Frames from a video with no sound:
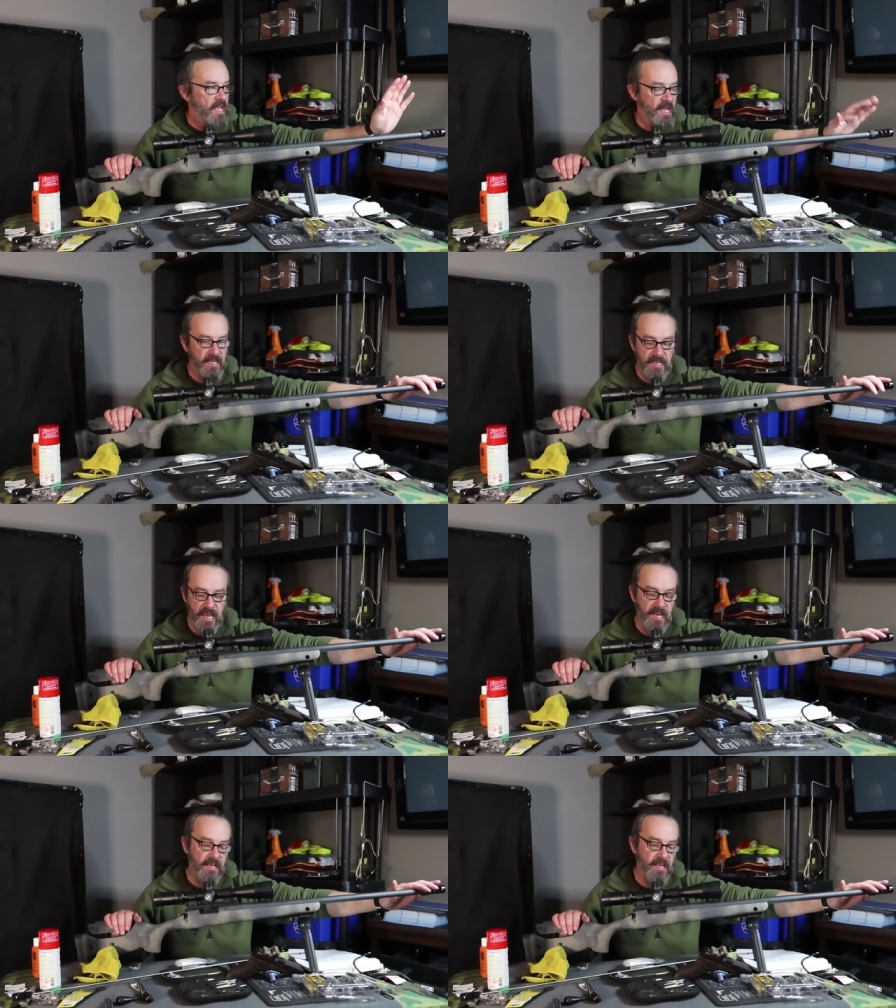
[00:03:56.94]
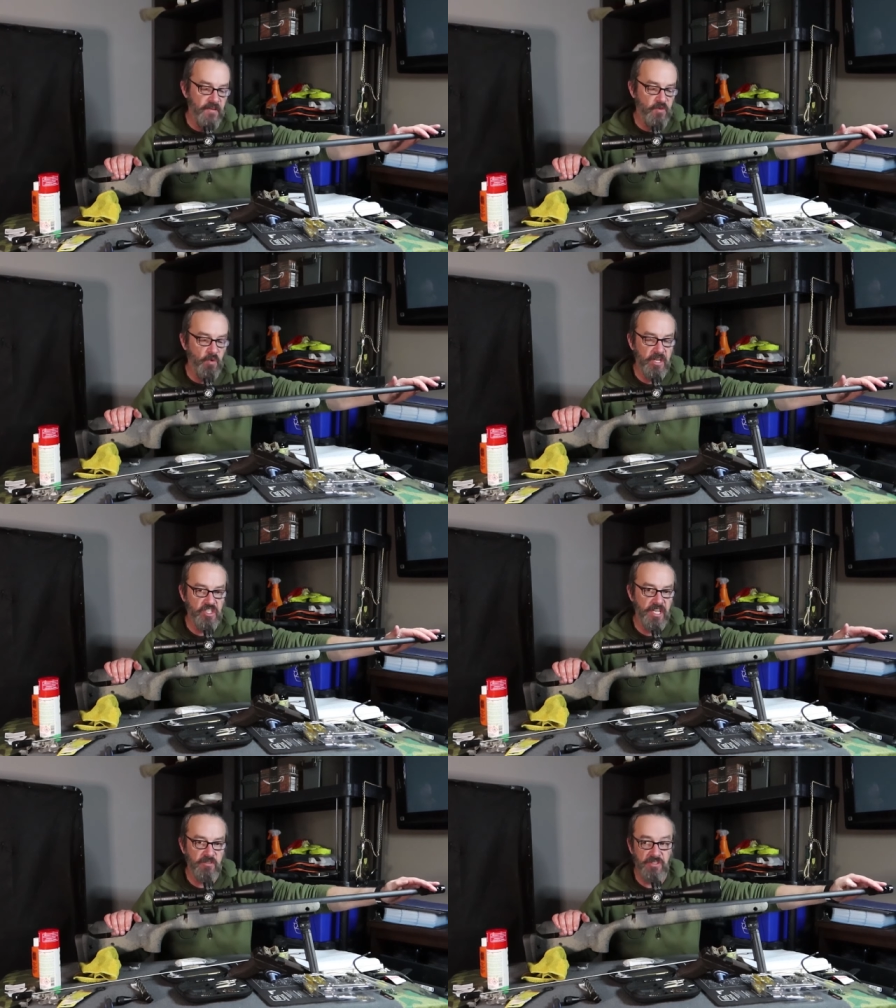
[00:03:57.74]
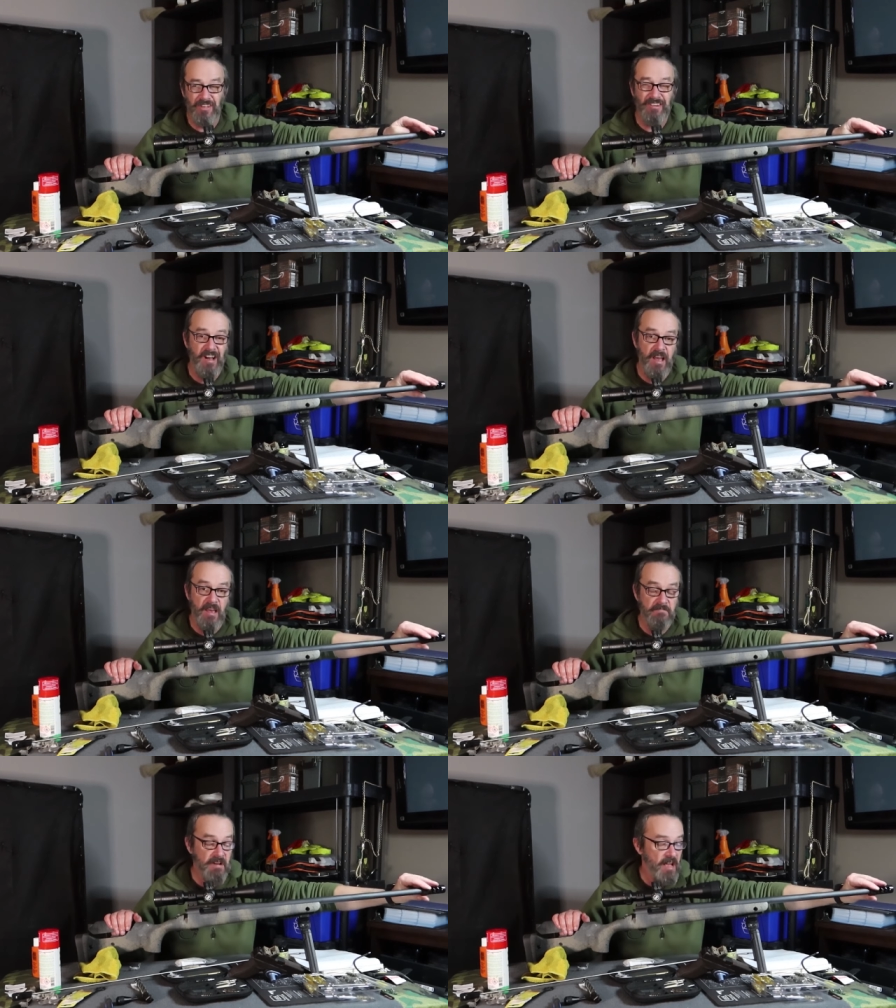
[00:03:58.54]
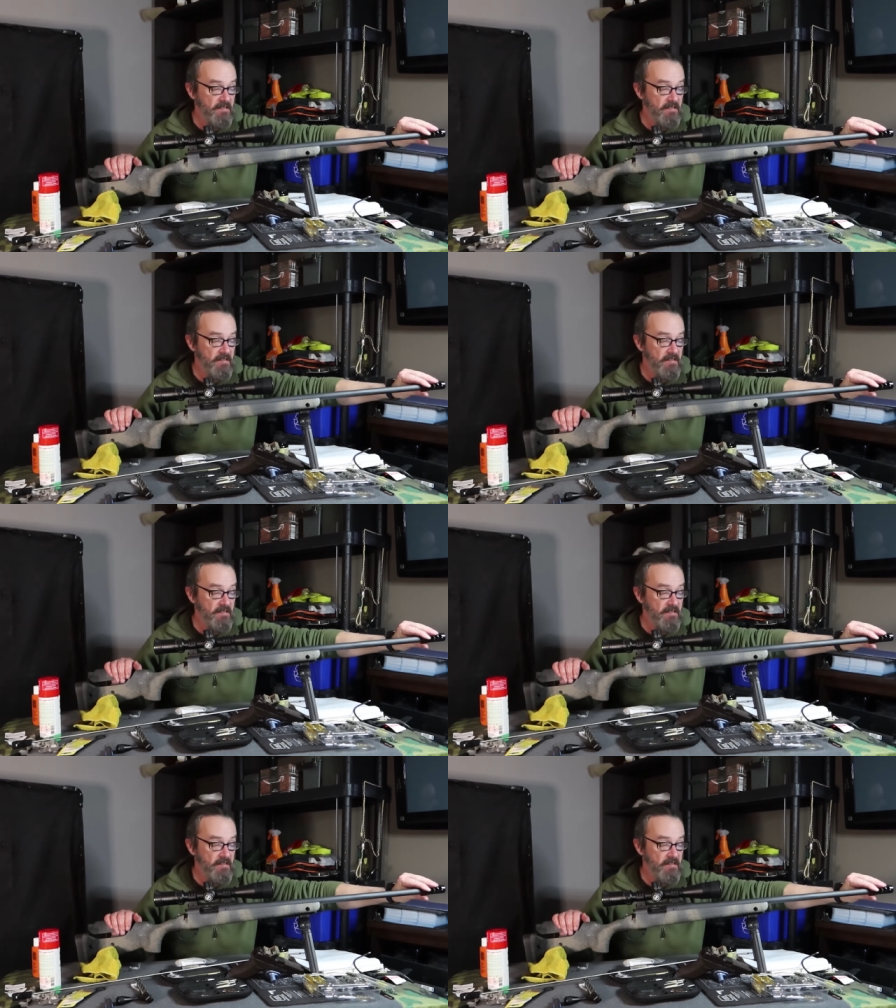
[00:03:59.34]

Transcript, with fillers: And again, if you want to check those out at,